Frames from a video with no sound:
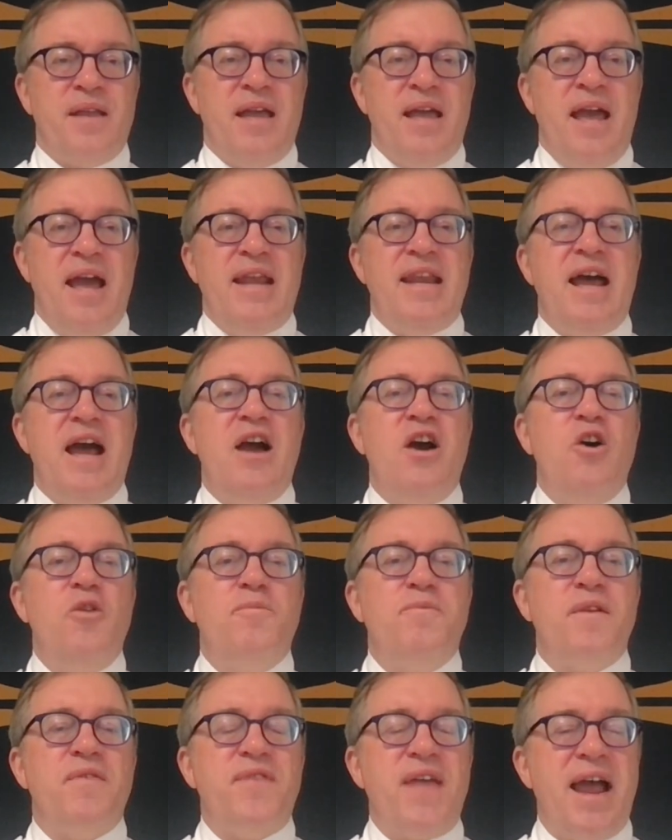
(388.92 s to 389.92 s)
And I
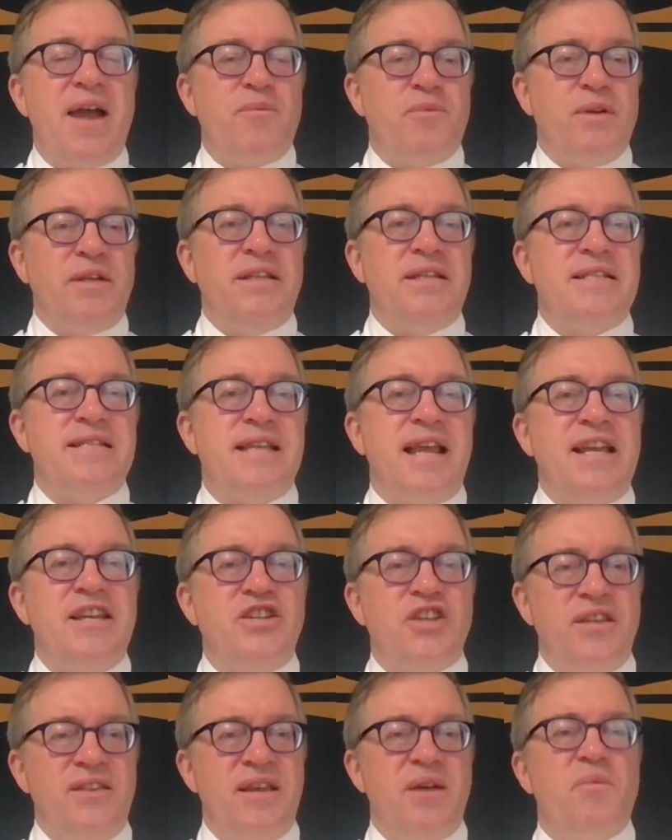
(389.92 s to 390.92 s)
hope that that
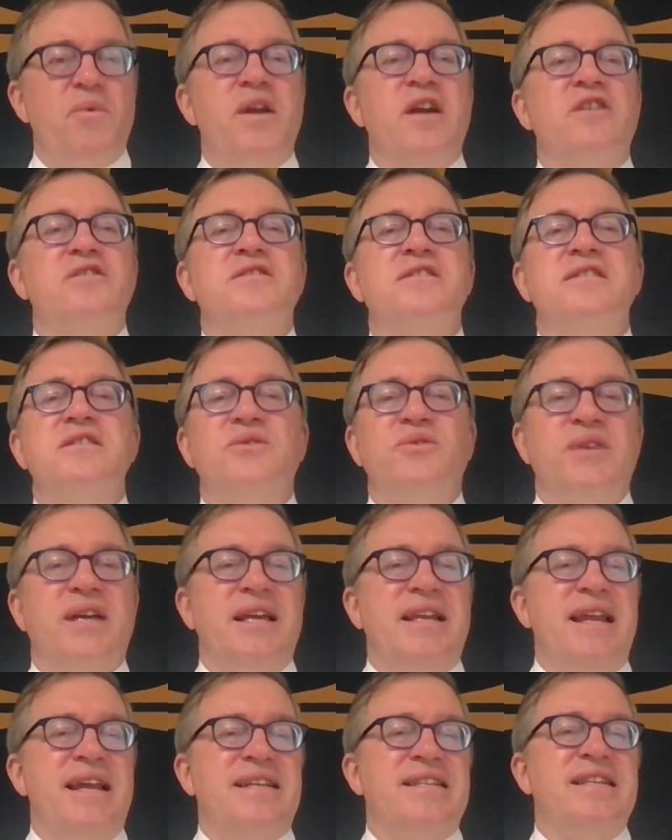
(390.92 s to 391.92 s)
realization that we are still
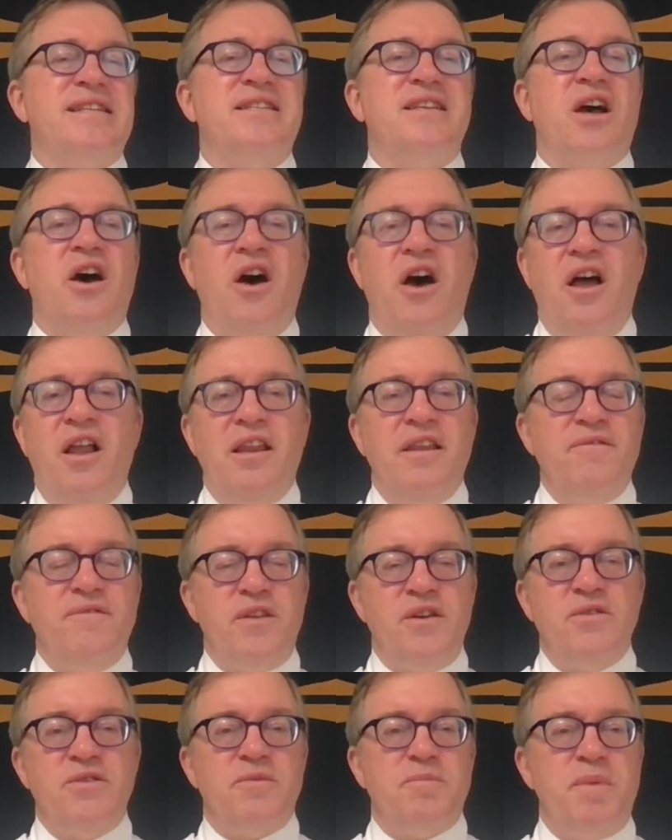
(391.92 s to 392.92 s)
connected to all of
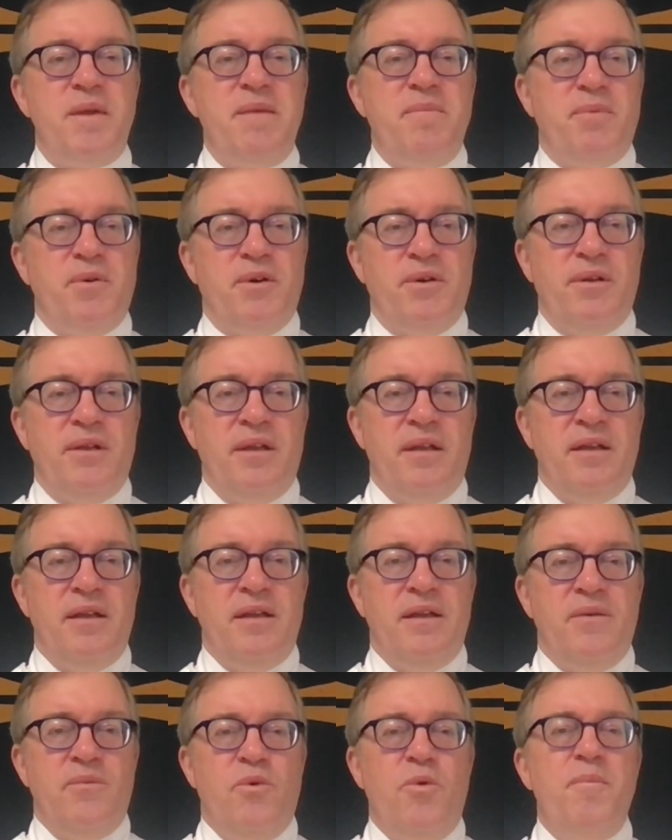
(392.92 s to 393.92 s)
those people
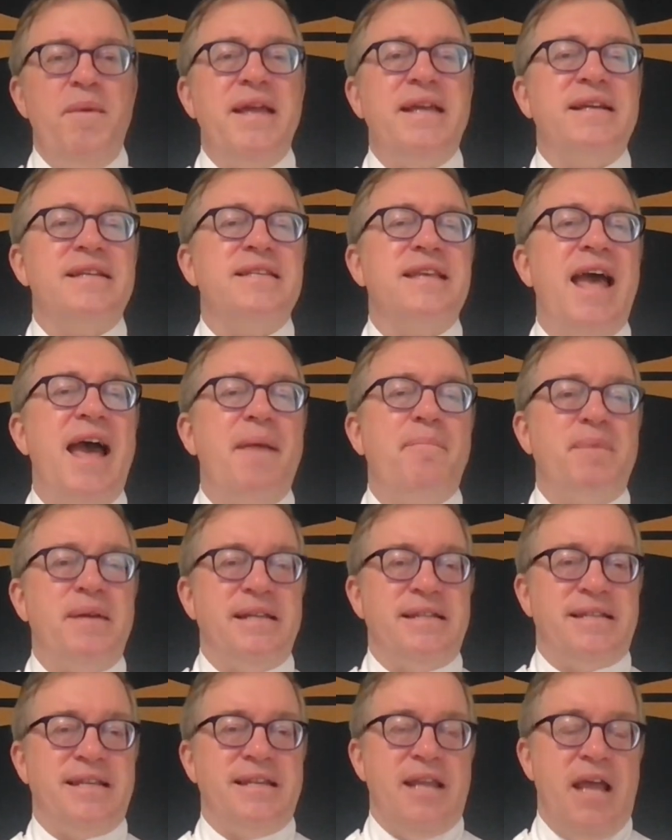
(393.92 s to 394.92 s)
will make us happy
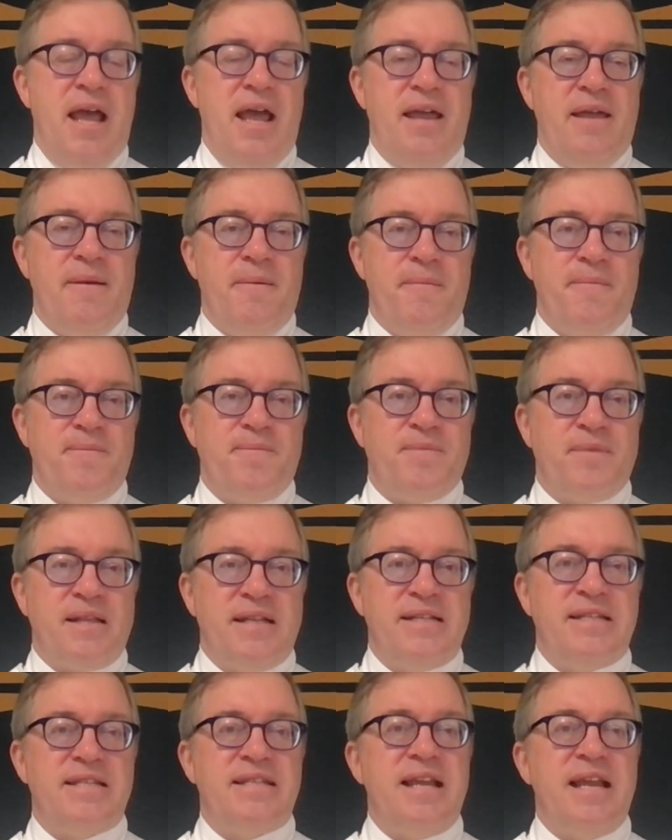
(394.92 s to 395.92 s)
today
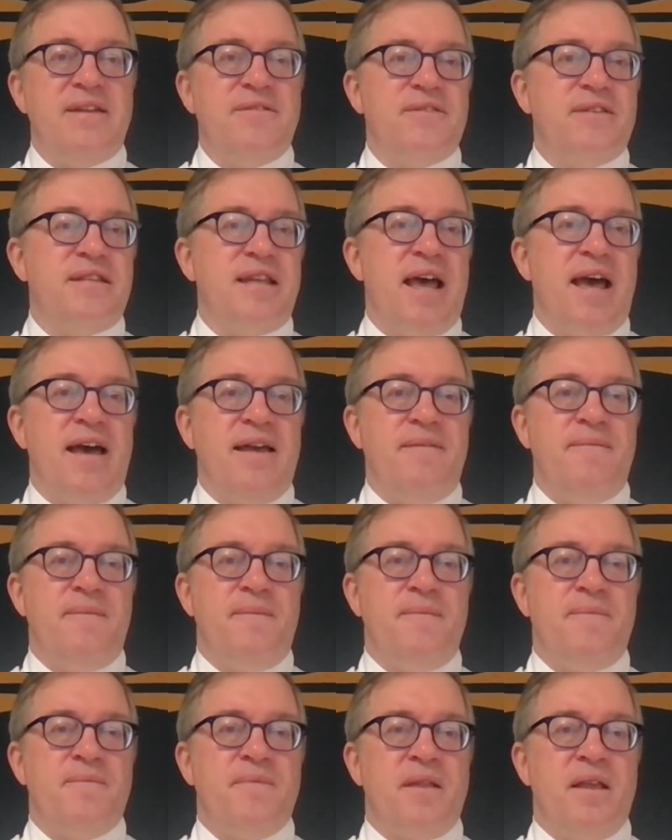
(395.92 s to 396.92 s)
instead of sad.
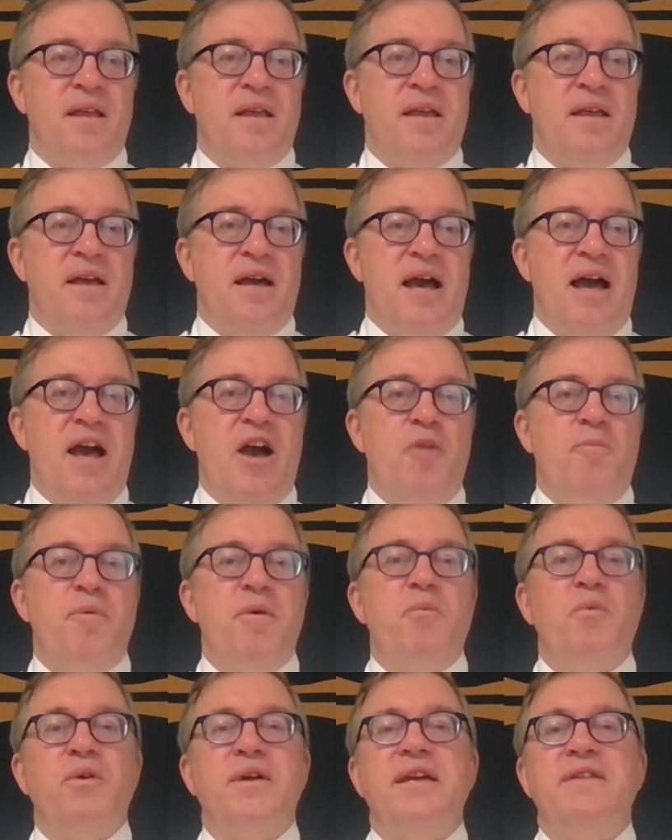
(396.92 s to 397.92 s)
I hope
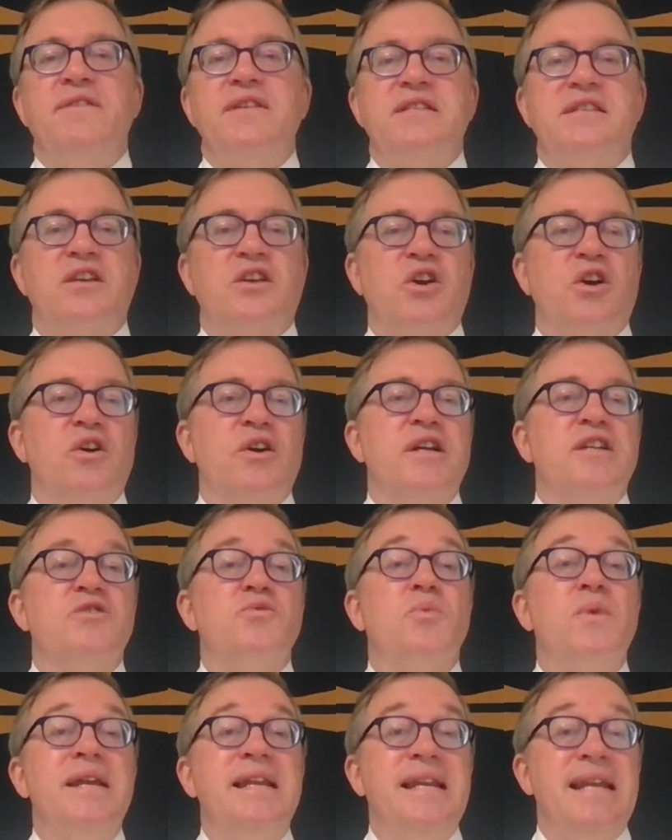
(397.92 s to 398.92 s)
it will give us the courage
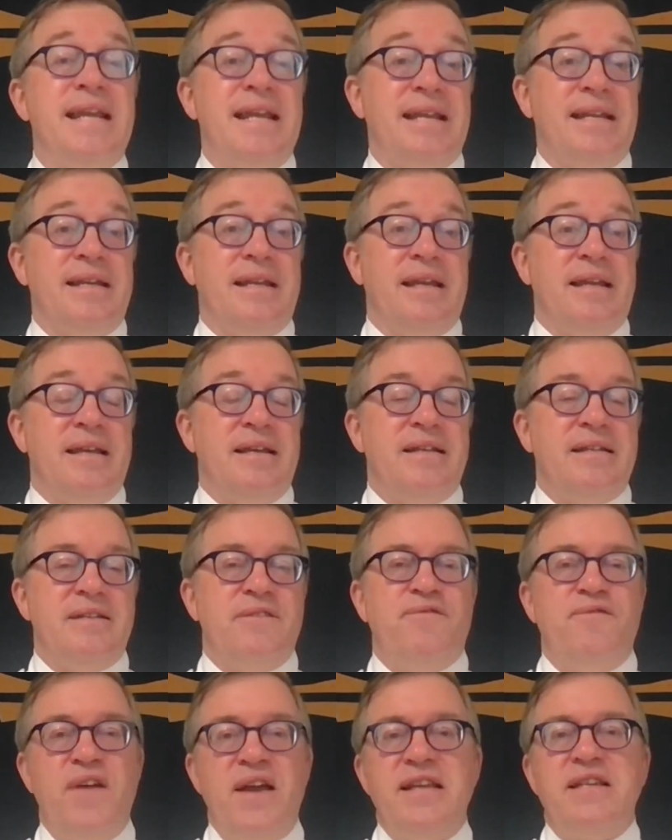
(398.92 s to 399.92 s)
we need to
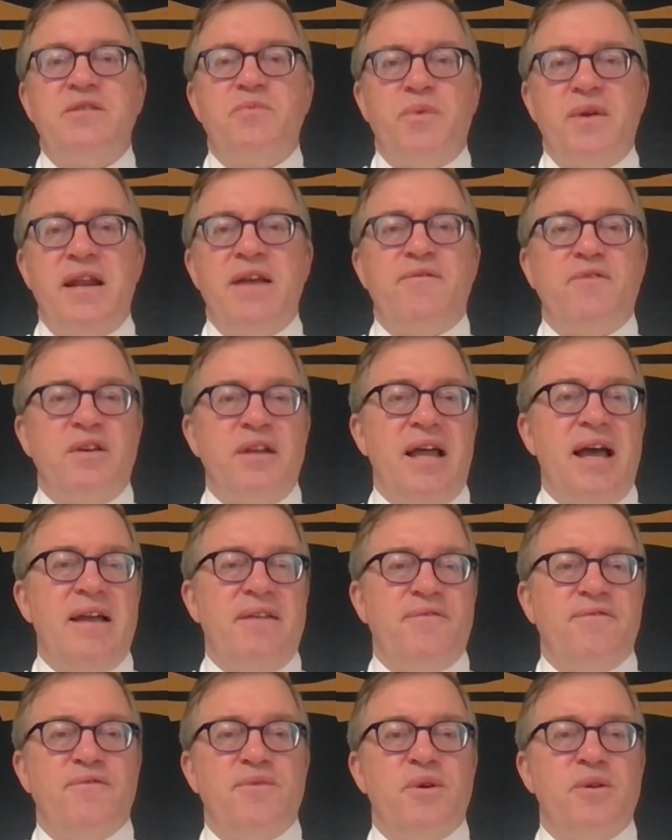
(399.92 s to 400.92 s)
face whatever
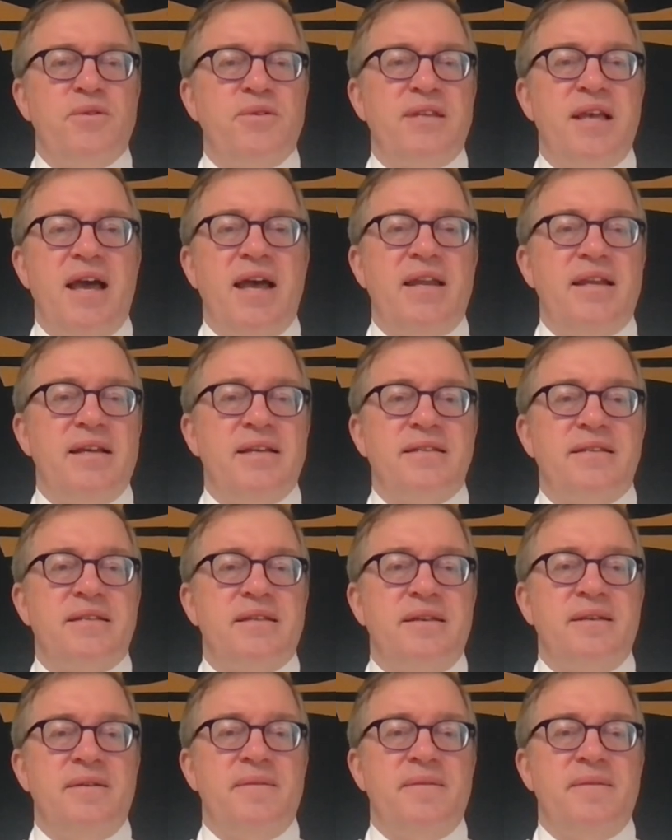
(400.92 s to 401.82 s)
life throws at us.